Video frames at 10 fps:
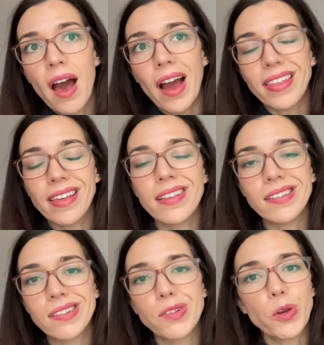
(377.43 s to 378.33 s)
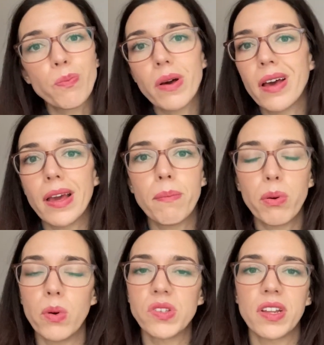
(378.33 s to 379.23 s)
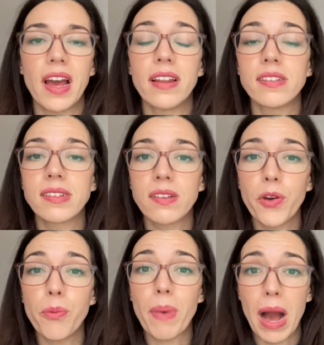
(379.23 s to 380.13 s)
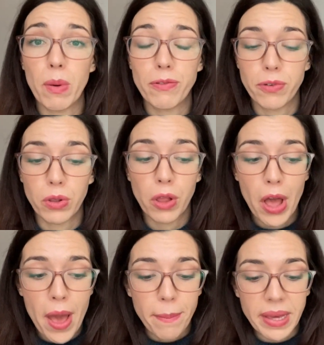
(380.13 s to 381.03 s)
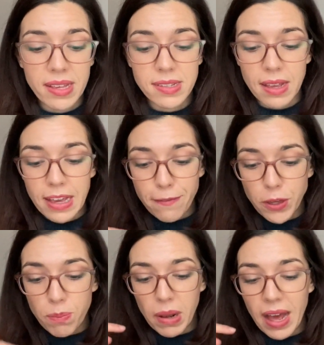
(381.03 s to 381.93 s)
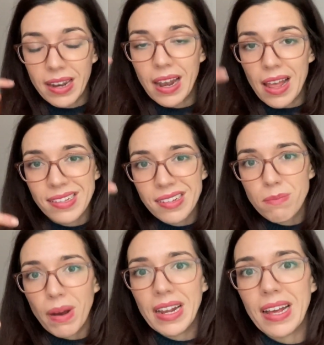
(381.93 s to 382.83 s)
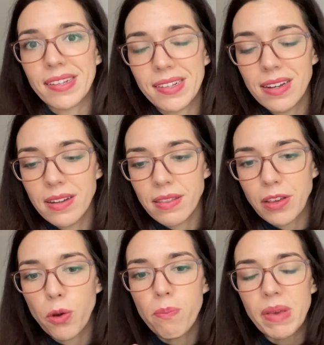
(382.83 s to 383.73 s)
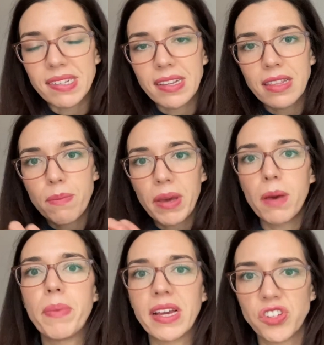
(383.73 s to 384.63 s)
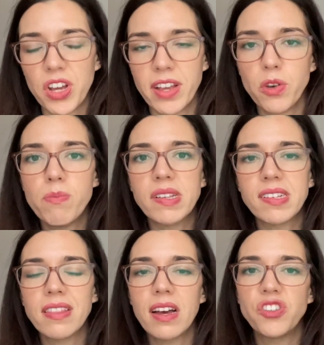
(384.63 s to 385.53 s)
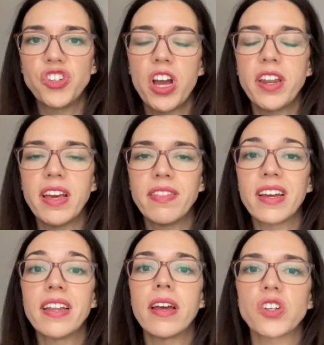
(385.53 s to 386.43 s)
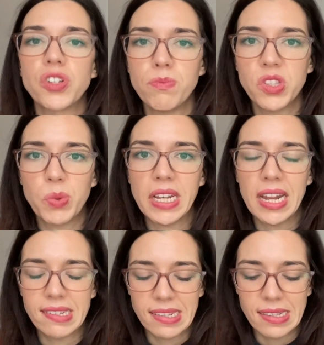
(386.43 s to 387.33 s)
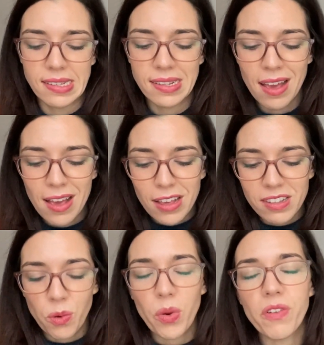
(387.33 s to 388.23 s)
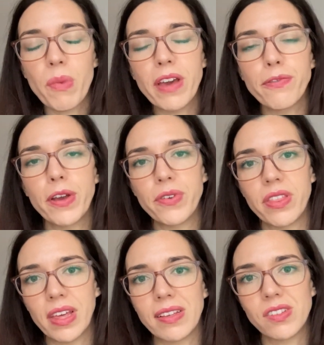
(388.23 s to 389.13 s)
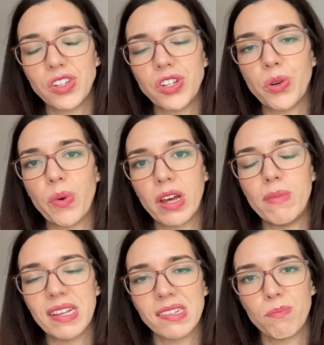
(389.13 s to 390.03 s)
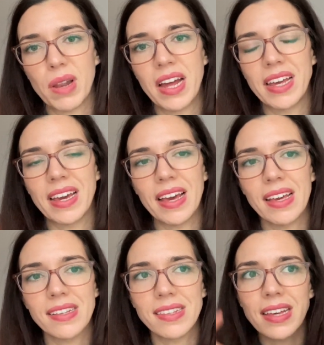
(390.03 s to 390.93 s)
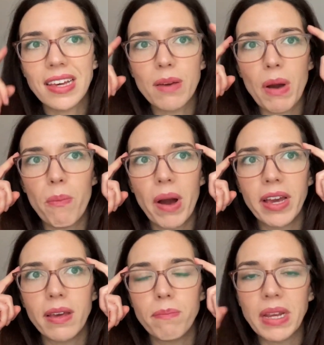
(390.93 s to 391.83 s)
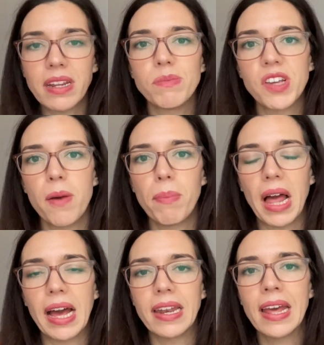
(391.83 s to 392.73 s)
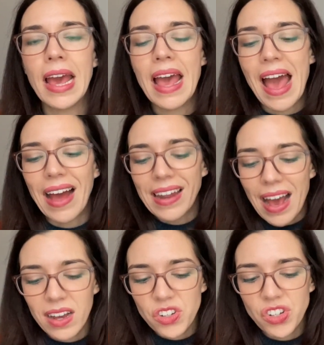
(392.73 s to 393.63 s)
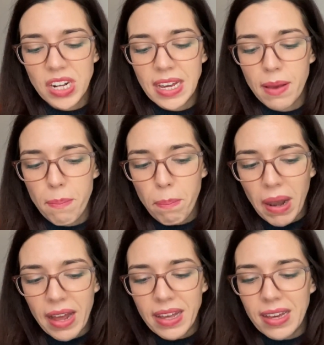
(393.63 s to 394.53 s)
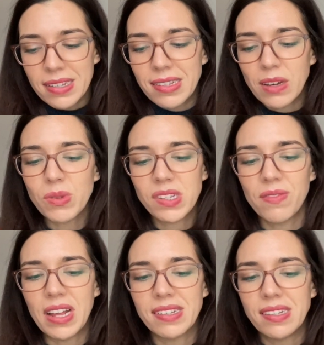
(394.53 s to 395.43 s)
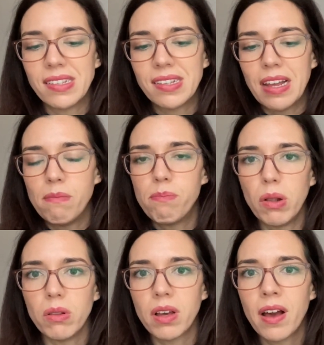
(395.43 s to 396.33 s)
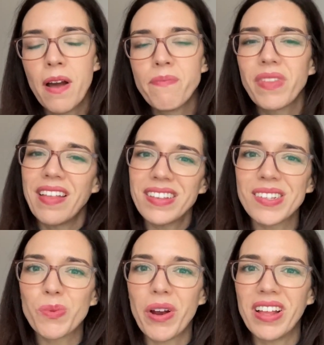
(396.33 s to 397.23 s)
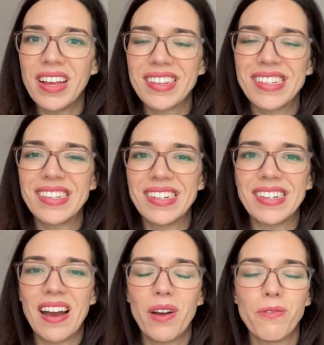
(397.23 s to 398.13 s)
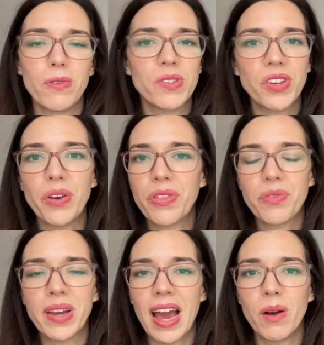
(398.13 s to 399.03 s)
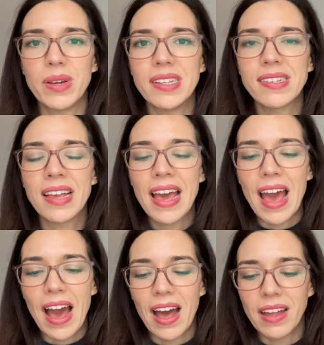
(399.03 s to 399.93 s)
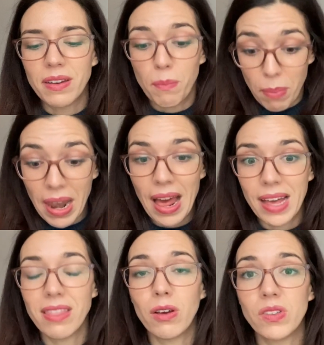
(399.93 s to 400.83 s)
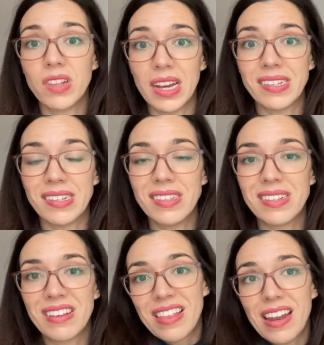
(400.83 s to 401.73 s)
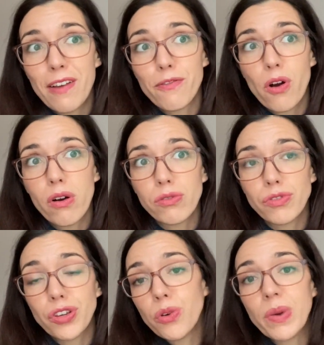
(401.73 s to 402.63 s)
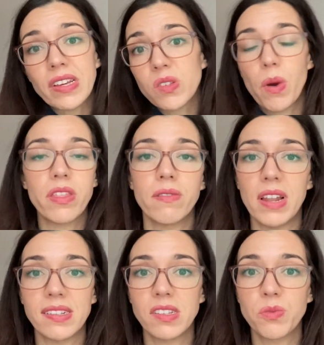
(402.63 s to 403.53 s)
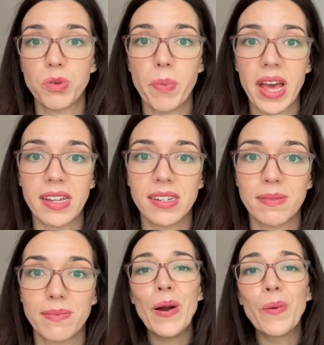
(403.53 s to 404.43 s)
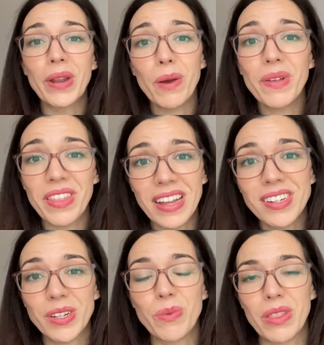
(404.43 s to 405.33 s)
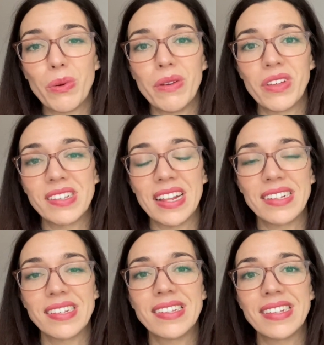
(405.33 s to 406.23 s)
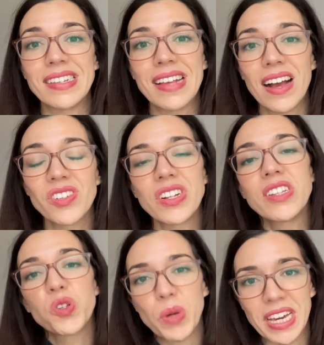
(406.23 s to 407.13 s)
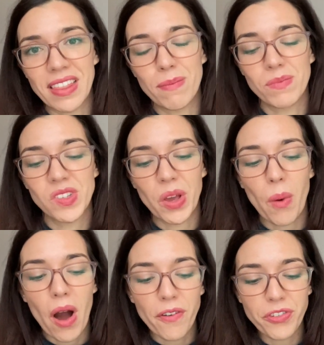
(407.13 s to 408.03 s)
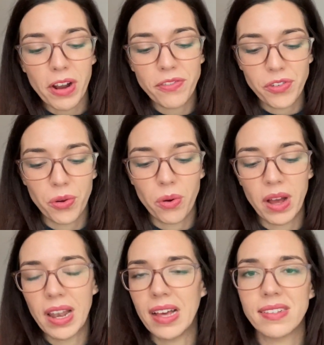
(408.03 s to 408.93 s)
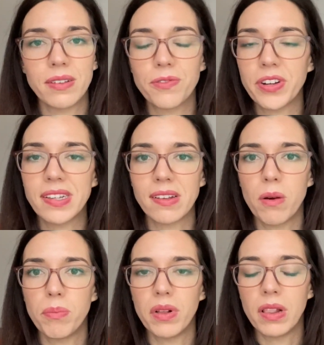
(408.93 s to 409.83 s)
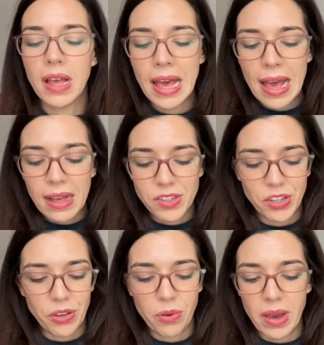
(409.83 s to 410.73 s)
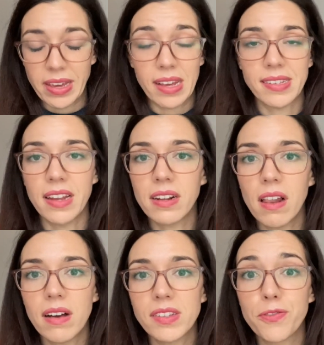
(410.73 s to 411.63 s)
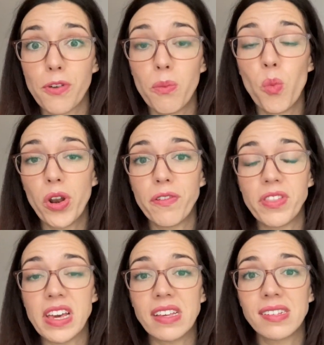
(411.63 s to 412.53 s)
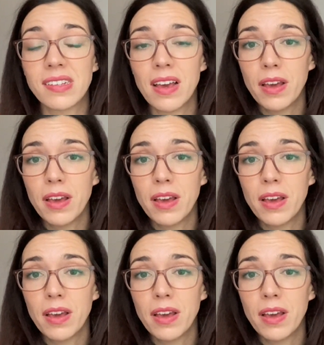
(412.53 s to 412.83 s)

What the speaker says: I think this is super important and it's so powerful, because if you plan lesson by lesson, then you're missing the bigger picture and you're missing that journey and the connection between lessons. So one of my favorite things to do when I'm lesson planning is thinking about my medium-term plan and actually planning a sequence of lessons in bulk. And this is where I like to sit down for 2-3 hours and plan those lessons. So then I've got 2 weeks worth of lessons prepared. What I will then do with all of those lessons is actually tweak them. So after I've taught a lesson, for example, to a Year 10 class from one of these,